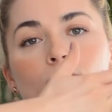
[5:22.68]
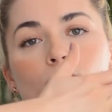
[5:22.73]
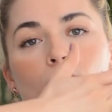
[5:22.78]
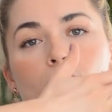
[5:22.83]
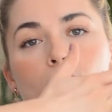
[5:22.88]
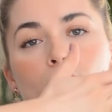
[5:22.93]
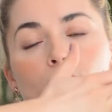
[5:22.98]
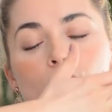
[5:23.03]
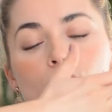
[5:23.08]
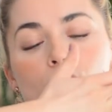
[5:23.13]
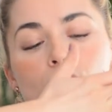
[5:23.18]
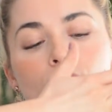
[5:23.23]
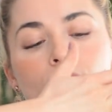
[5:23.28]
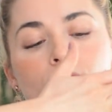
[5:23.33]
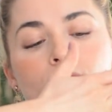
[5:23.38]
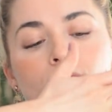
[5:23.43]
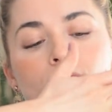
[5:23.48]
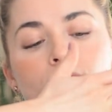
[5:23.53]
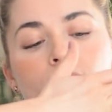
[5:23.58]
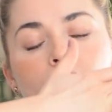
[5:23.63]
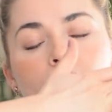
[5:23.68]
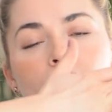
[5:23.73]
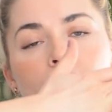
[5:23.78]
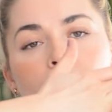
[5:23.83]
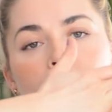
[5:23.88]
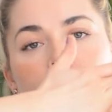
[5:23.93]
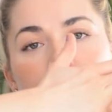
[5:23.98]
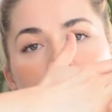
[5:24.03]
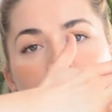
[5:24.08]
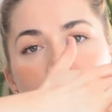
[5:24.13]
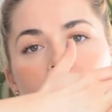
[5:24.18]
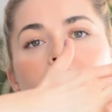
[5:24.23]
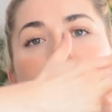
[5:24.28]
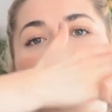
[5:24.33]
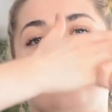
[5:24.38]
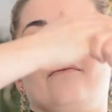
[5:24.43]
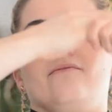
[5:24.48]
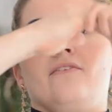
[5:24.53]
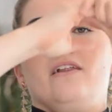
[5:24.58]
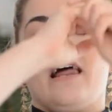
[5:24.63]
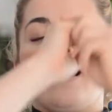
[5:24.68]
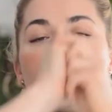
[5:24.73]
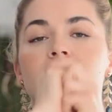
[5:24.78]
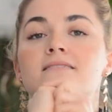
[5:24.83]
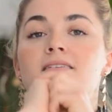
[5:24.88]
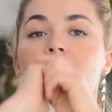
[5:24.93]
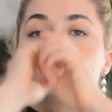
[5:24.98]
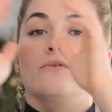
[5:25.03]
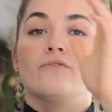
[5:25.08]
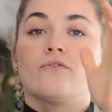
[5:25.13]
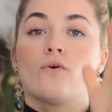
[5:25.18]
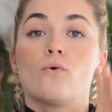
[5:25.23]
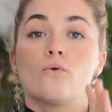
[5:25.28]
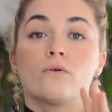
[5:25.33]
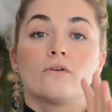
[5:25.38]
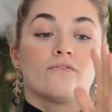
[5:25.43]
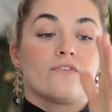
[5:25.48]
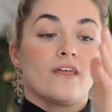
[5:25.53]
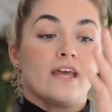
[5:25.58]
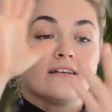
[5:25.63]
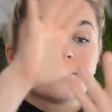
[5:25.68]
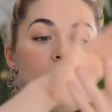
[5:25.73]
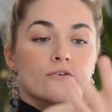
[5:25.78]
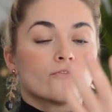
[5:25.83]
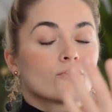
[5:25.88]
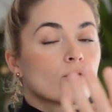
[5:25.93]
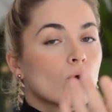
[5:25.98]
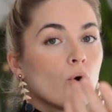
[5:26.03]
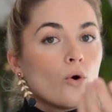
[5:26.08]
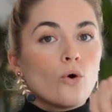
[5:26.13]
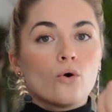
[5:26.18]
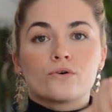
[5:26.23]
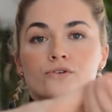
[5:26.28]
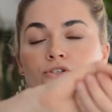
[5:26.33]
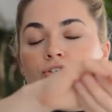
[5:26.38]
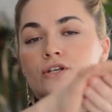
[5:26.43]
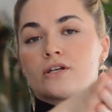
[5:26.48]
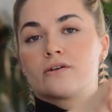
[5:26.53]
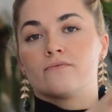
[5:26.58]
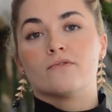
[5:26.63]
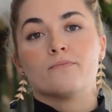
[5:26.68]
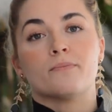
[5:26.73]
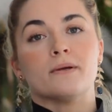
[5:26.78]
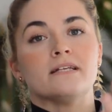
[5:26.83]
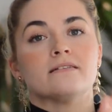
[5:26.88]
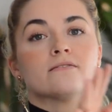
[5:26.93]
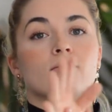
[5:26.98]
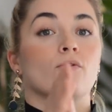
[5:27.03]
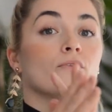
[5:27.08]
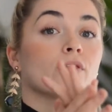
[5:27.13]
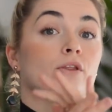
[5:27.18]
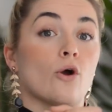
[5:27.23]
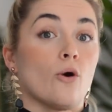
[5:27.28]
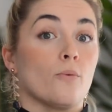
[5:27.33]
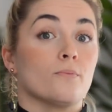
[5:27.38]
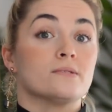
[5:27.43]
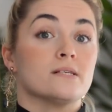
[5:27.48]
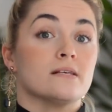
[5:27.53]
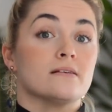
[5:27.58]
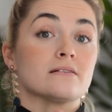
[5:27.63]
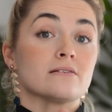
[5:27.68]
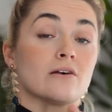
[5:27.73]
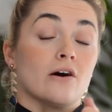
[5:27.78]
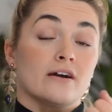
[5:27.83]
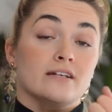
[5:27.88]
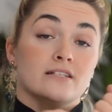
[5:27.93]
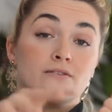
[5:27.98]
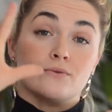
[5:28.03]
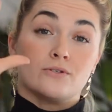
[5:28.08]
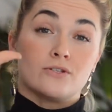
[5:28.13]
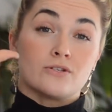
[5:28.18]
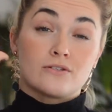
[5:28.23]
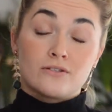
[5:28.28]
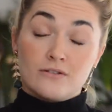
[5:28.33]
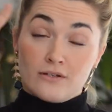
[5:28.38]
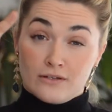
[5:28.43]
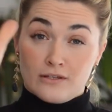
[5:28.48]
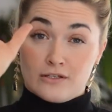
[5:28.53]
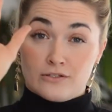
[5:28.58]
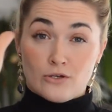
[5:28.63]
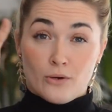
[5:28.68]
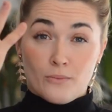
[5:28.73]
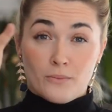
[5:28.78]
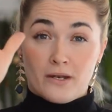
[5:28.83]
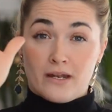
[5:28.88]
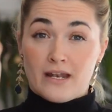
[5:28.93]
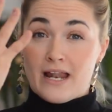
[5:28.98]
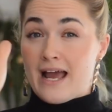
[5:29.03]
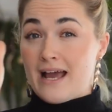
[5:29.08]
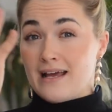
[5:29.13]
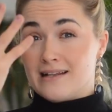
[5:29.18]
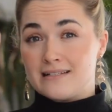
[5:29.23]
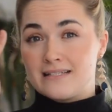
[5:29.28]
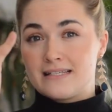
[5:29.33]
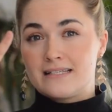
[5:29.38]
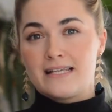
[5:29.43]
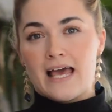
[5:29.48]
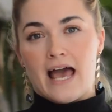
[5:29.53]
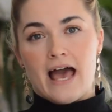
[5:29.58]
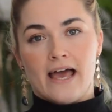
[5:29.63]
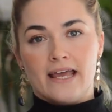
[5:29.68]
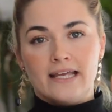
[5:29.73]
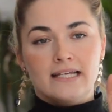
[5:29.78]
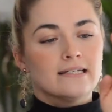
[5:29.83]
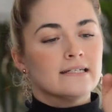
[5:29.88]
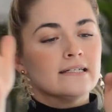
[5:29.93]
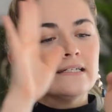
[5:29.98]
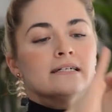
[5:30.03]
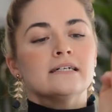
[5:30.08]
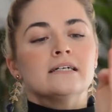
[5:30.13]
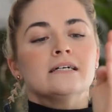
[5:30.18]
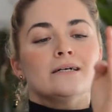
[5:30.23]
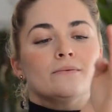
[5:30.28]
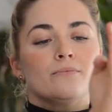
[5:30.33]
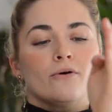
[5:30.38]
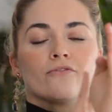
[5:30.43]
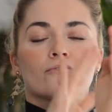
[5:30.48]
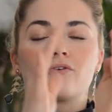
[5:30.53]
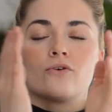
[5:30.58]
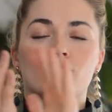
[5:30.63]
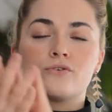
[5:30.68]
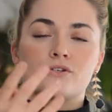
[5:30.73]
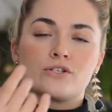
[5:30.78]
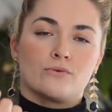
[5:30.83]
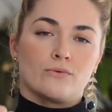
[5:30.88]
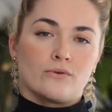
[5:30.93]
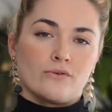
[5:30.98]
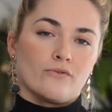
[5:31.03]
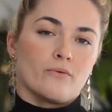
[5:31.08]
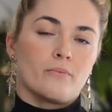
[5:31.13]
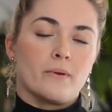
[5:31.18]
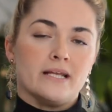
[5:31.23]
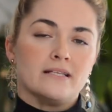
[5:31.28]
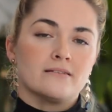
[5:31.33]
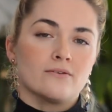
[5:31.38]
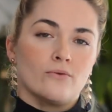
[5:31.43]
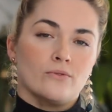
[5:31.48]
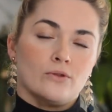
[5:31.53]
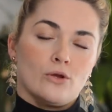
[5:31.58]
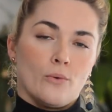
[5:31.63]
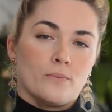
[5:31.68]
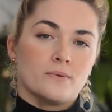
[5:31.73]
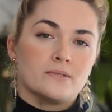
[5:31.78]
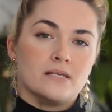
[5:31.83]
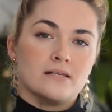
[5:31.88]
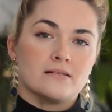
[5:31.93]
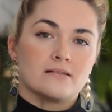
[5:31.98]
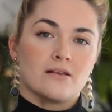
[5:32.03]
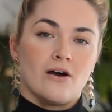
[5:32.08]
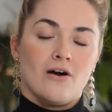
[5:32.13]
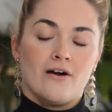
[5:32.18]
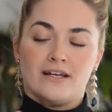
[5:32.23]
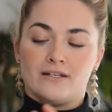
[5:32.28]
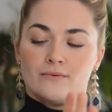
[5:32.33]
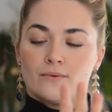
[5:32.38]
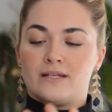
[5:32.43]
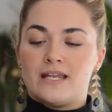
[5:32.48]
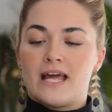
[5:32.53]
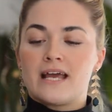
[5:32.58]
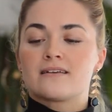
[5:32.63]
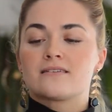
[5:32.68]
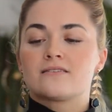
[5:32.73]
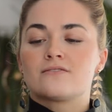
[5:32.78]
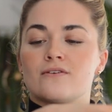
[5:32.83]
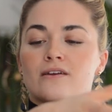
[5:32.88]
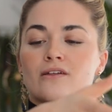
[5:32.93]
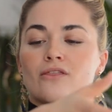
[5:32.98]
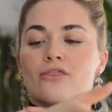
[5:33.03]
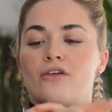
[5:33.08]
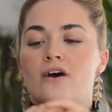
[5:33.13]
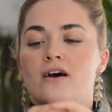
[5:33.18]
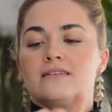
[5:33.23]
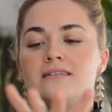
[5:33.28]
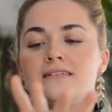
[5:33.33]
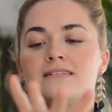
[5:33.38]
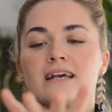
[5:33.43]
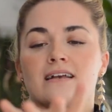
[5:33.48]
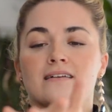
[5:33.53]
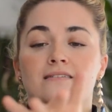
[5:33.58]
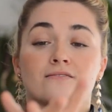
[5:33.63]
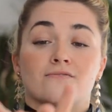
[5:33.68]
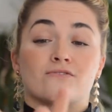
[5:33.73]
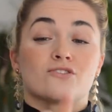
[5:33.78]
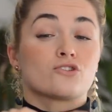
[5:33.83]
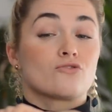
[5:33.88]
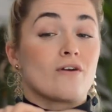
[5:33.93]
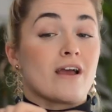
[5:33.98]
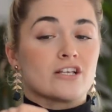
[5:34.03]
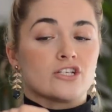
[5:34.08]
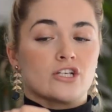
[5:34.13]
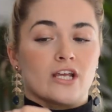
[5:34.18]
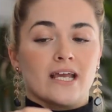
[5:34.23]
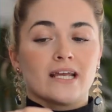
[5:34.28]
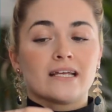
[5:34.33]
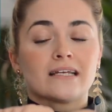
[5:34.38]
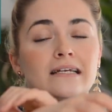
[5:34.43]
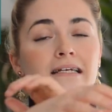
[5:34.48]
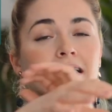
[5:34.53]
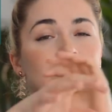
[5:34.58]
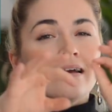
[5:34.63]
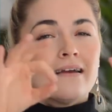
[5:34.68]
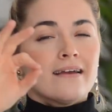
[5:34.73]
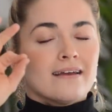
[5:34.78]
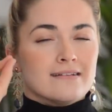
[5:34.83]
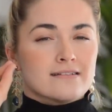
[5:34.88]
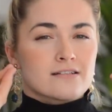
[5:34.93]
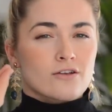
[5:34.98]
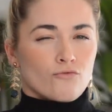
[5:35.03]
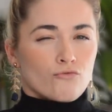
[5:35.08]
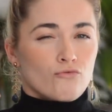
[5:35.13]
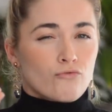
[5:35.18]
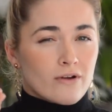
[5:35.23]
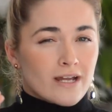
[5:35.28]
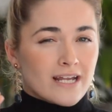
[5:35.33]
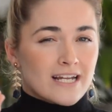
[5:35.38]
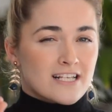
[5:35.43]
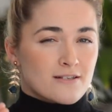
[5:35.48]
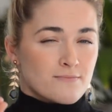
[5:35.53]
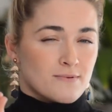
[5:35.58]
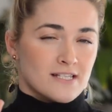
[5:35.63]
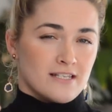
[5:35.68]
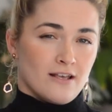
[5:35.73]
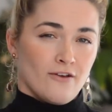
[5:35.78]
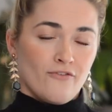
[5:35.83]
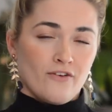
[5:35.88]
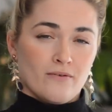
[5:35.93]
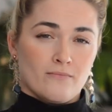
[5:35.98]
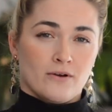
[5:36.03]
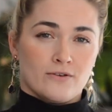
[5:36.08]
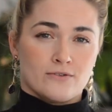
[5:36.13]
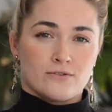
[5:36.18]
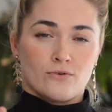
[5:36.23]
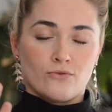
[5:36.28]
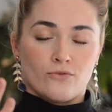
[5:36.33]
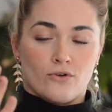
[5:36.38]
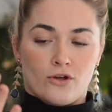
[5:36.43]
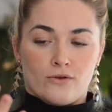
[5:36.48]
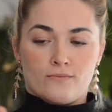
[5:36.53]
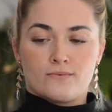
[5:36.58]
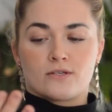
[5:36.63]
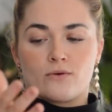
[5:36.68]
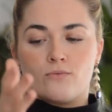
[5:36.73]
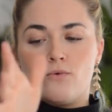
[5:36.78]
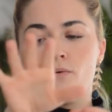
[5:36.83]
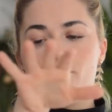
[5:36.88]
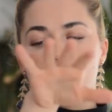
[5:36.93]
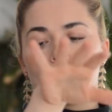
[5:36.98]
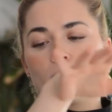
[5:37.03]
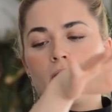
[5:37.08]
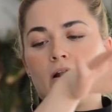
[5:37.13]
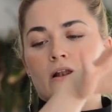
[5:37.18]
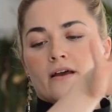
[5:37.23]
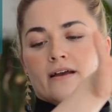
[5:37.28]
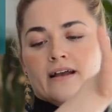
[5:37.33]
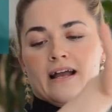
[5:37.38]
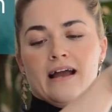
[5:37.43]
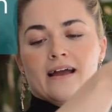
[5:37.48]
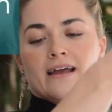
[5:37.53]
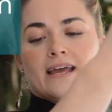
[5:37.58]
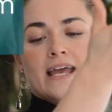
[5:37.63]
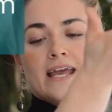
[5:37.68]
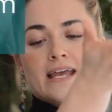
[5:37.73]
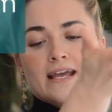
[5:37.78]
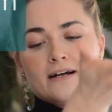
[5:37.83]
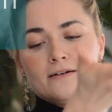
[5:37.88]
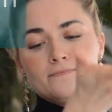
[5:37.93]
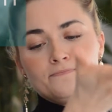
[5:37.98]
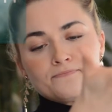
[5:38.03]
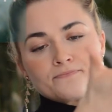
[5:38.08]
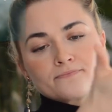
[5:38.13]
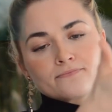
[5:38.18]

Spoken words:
one more, and relax. And with all of these, of course, you can repeat it on the opposite side. So we're just doing the dominant hand today, but of course you want to repeat it on the opposite side. We're next doing 30 seconds of stretching into really specific muscle groups. So what we want to look at here